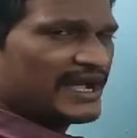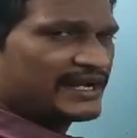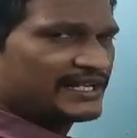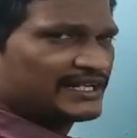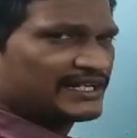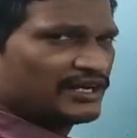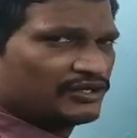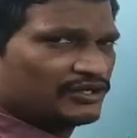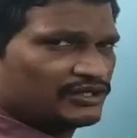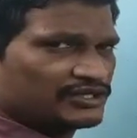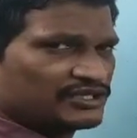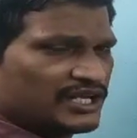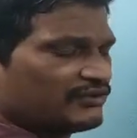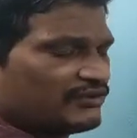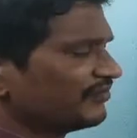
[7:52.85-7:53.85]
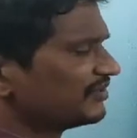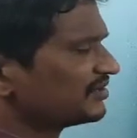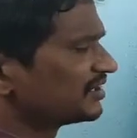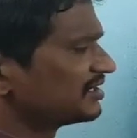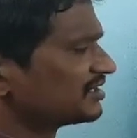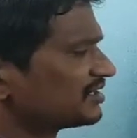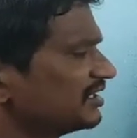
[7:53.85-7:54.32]
acting on the xylem
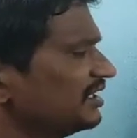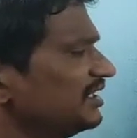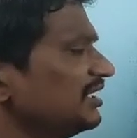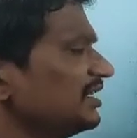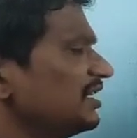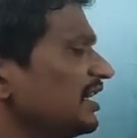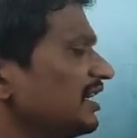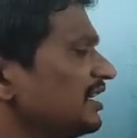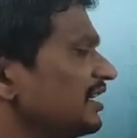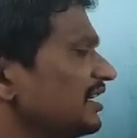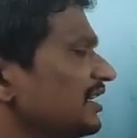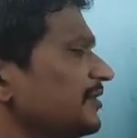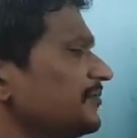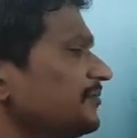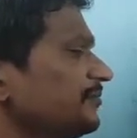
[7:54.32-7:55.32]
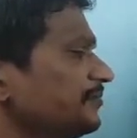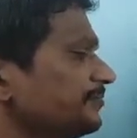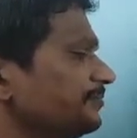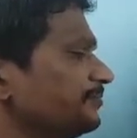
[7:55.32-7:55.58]
vessels. That time,